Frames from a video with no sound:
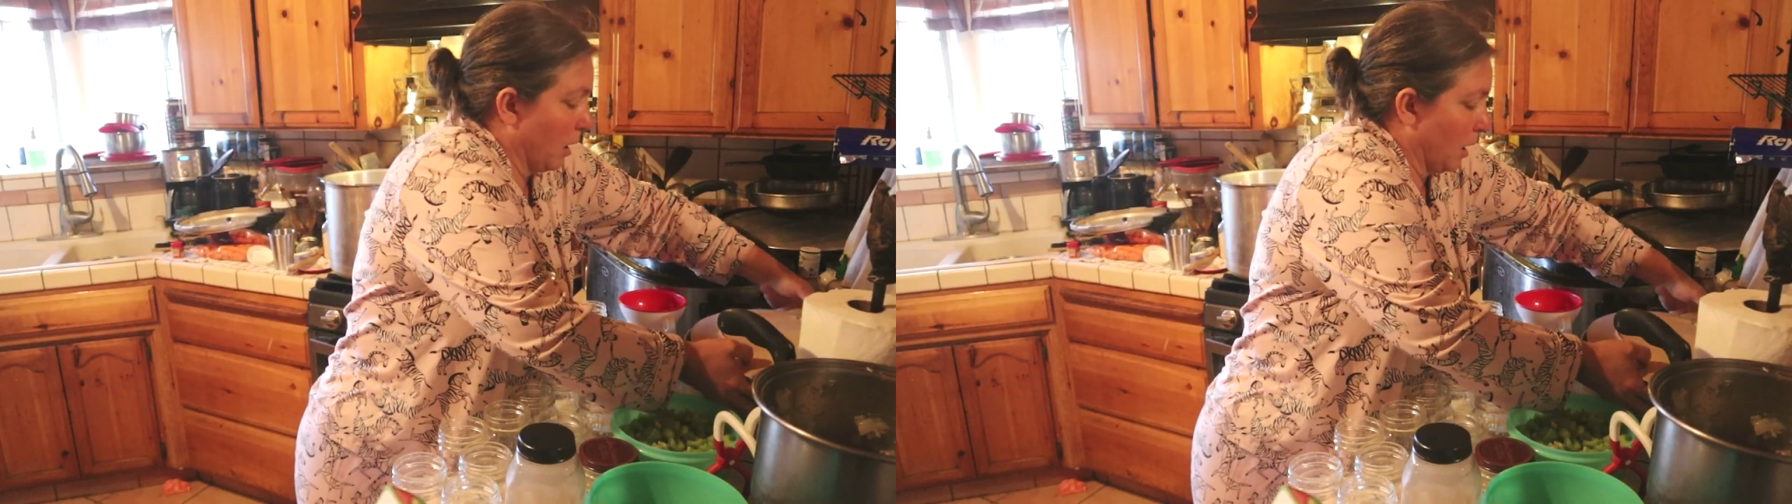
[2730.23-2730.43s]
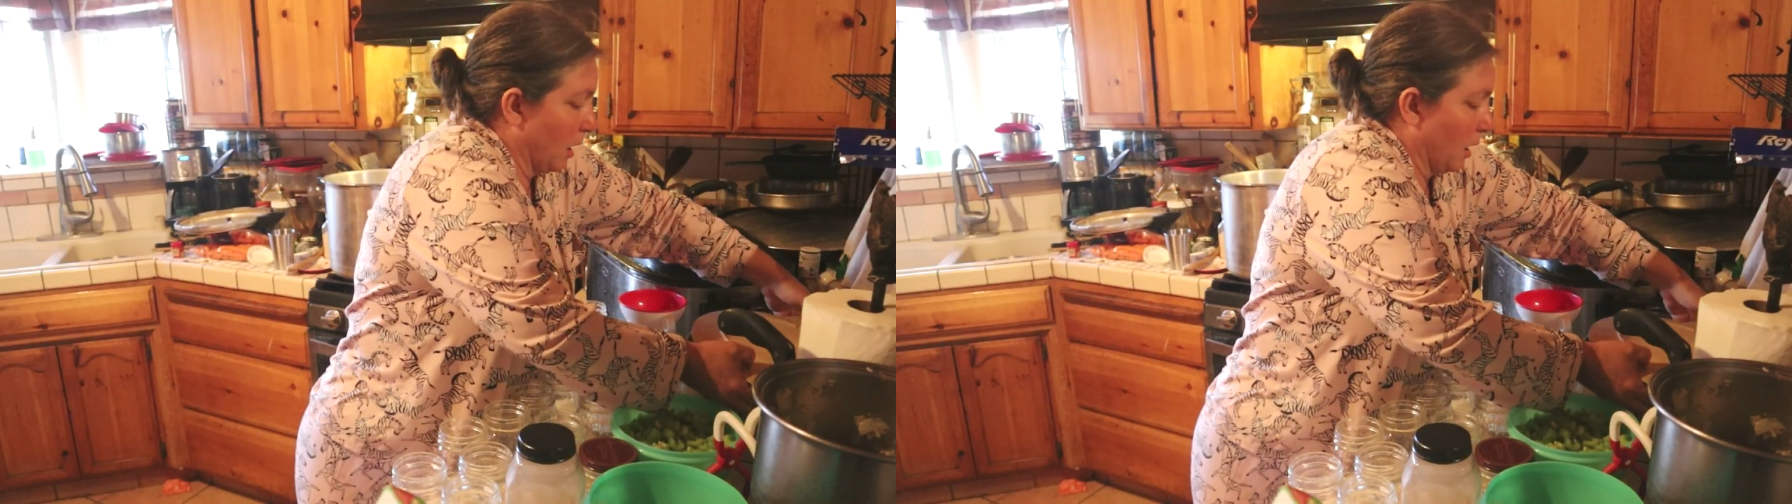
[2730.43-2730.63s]

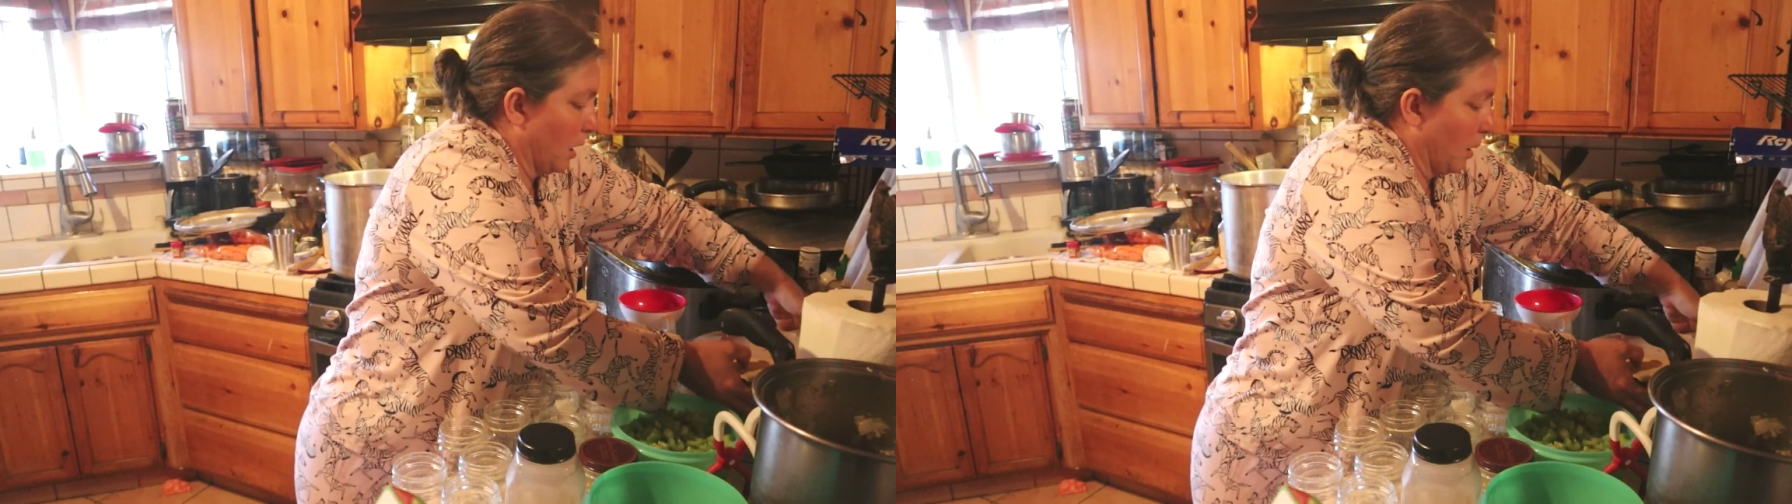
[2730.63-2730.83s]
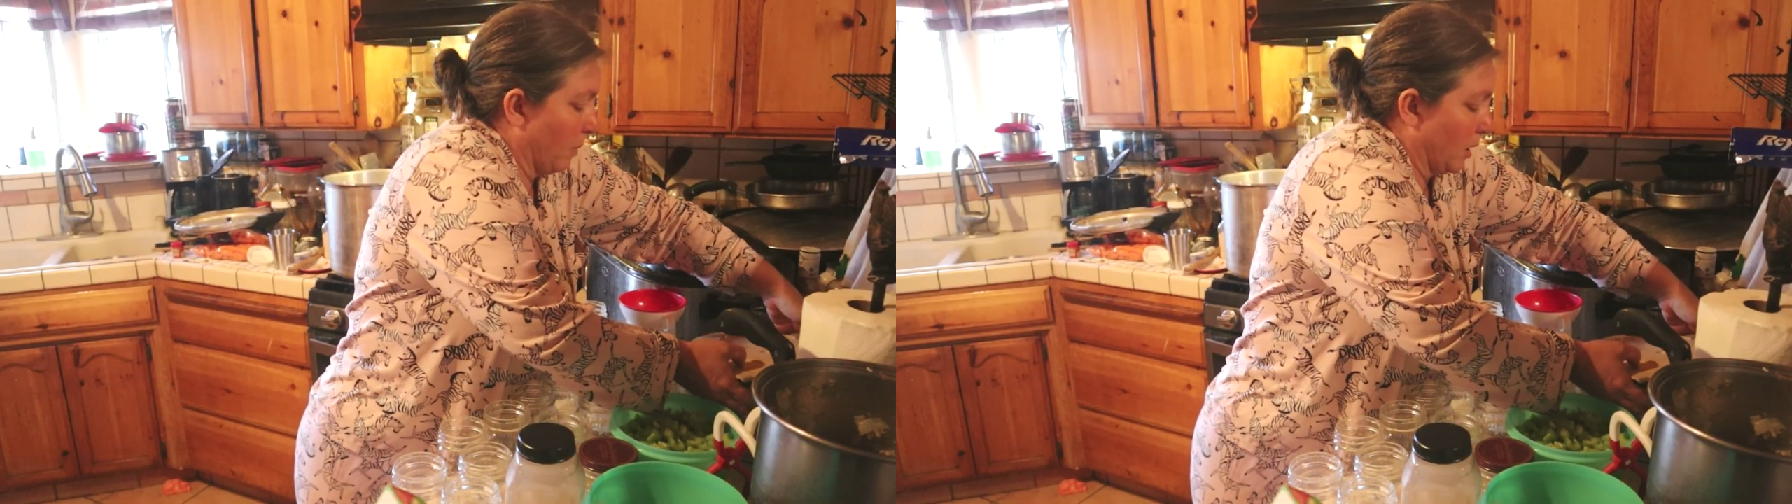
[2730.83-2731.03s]

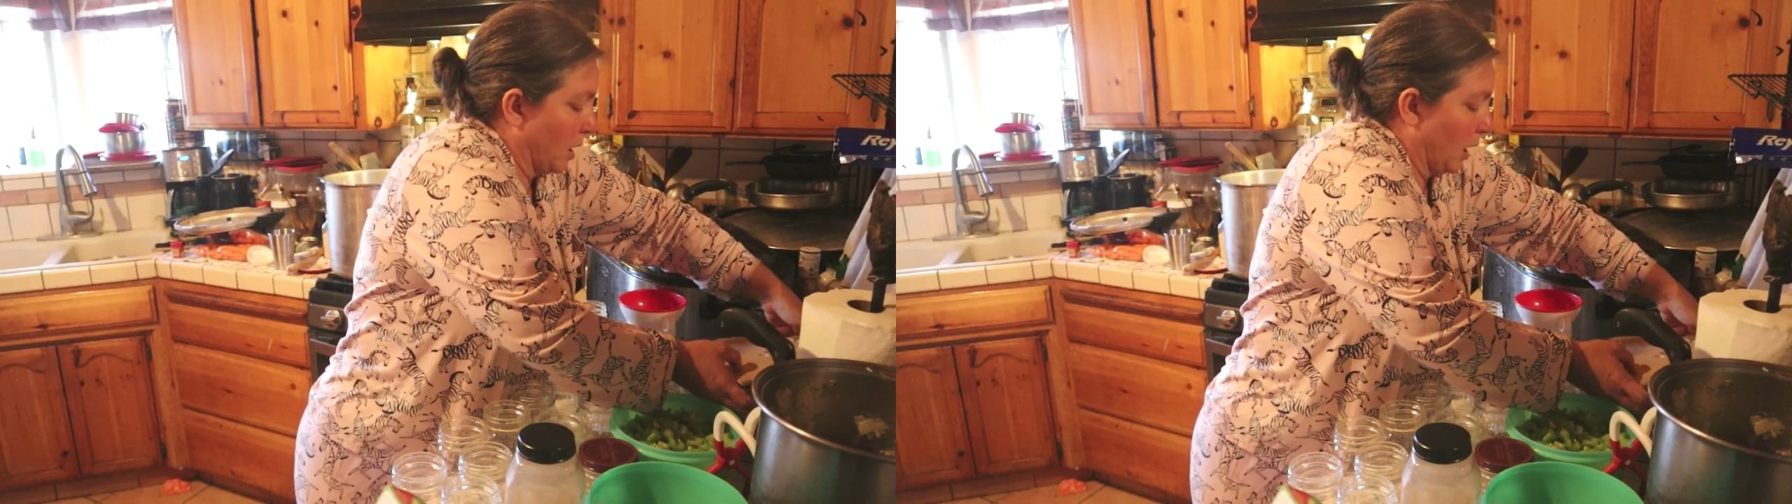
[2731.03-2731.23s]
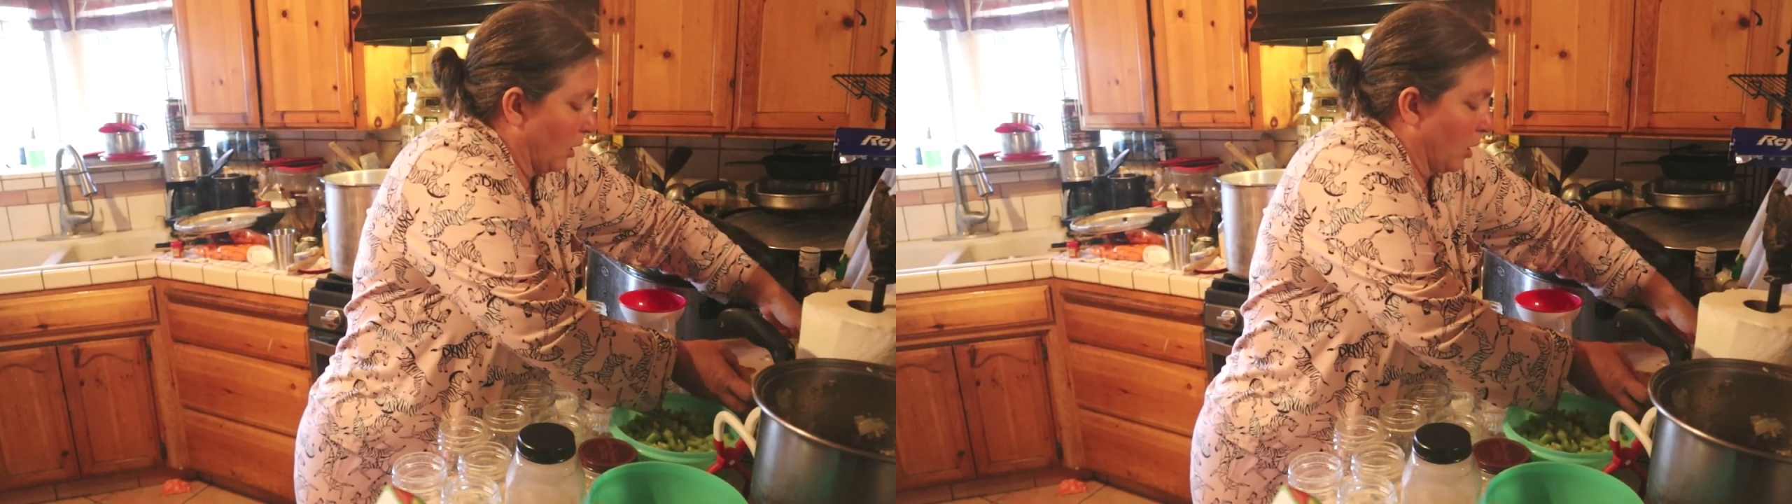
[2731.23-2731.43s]
I'm gonna
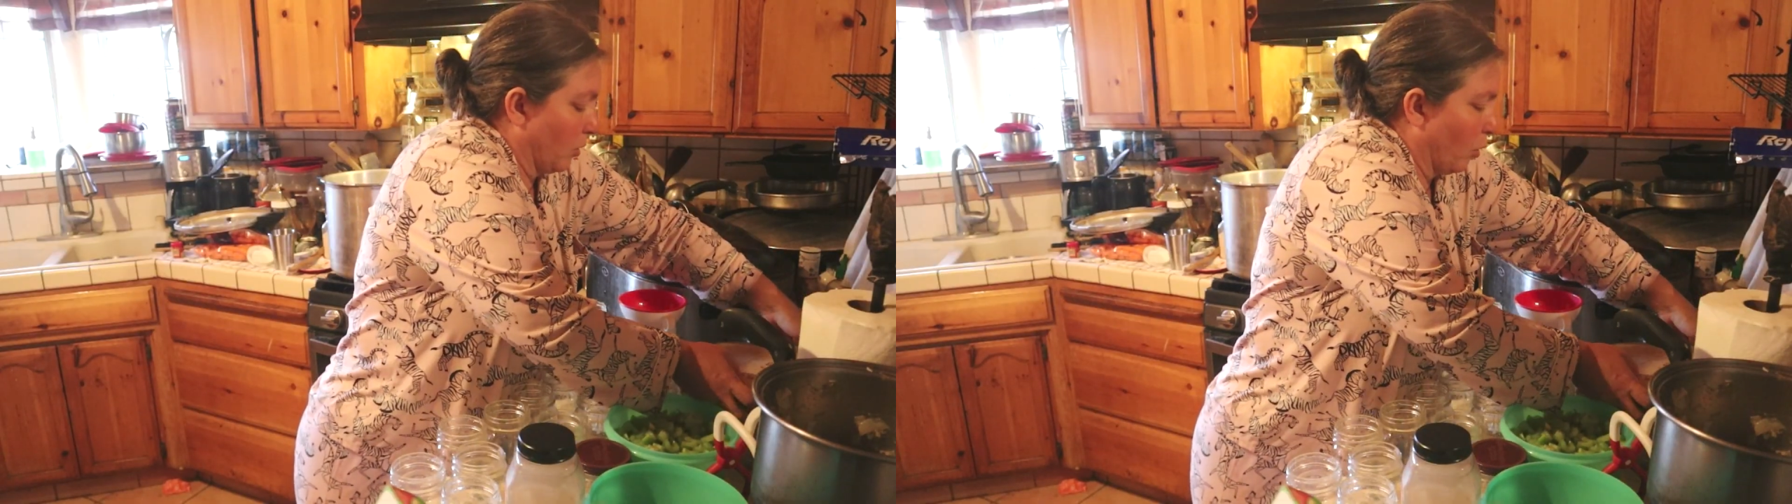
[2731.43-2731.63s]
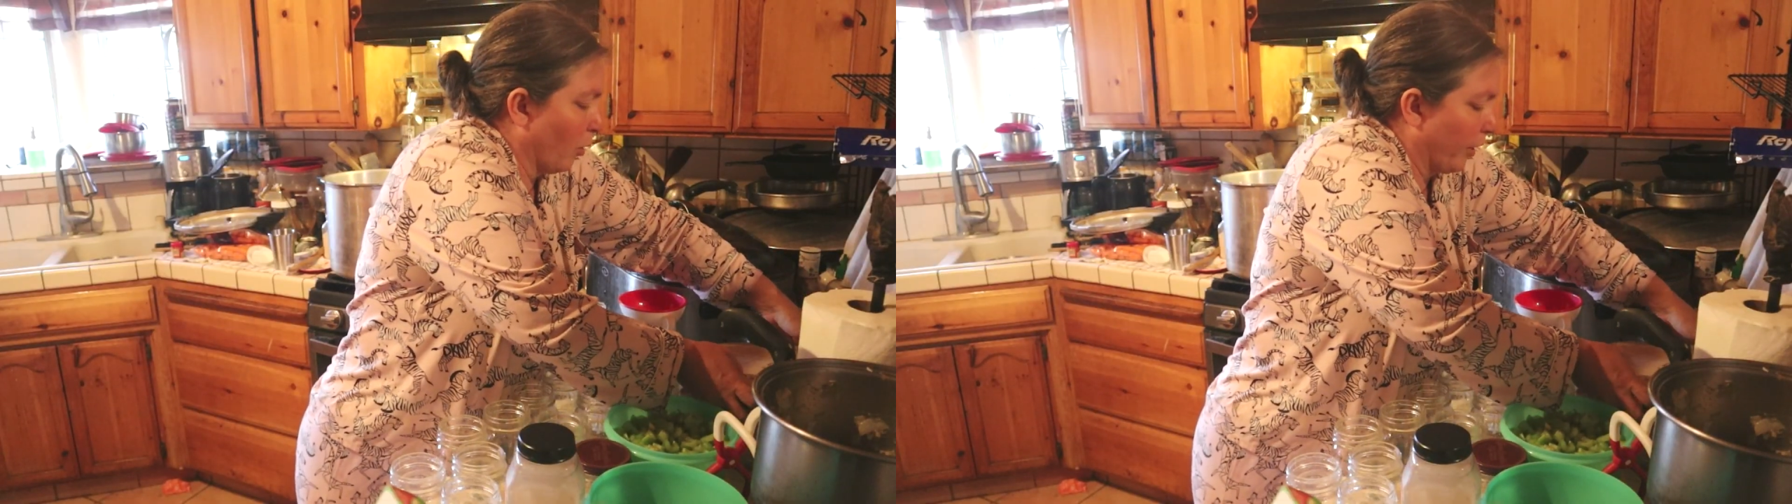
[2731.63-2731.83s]
take this whole